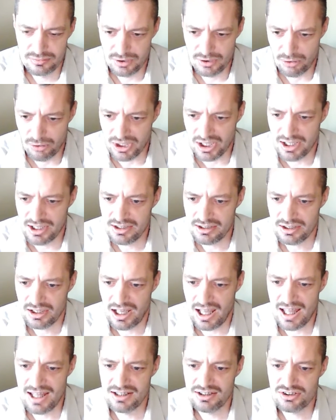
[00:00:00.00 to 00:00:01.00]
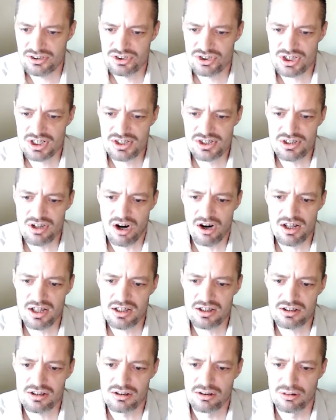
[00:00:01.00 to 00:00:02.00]
Okay, and she
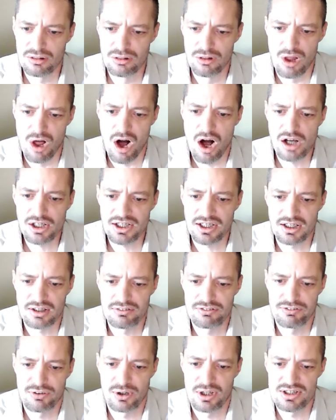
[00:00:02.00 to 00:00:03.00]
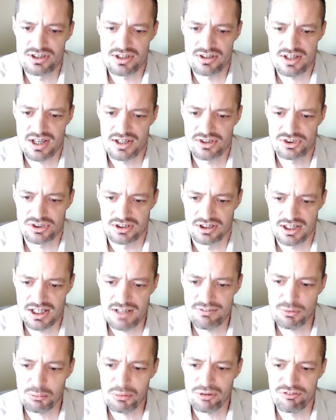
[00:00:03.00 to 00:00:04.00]
started longing for his attention.
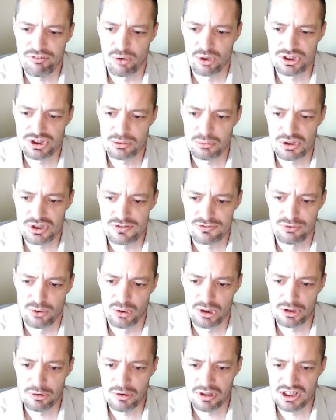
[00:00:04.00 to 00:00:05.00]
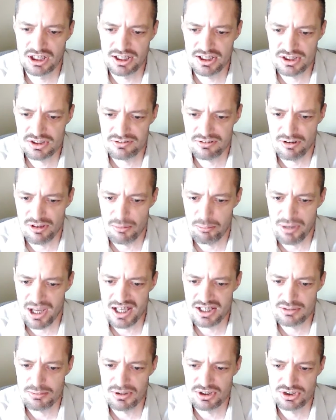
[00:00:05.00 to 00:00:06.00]
Even before she was fully released from the
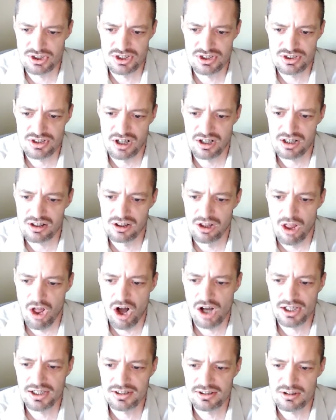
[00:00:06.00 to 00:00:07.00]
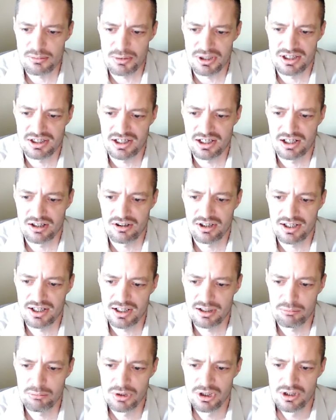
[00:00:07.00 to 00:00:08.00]
basement, she started longing to be near
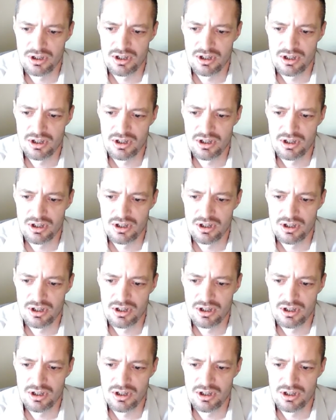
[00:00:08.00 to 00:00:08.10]
him.